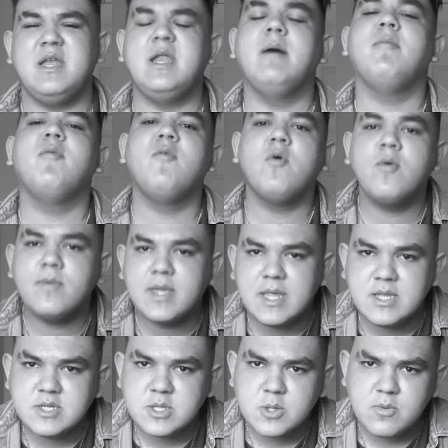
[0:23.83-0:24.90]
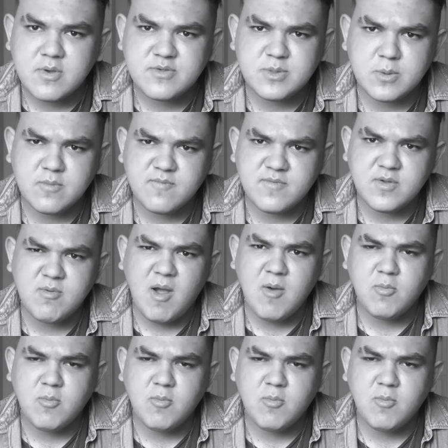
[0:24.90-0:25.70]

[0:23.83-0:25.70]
Now, before we get into the rest of the review, I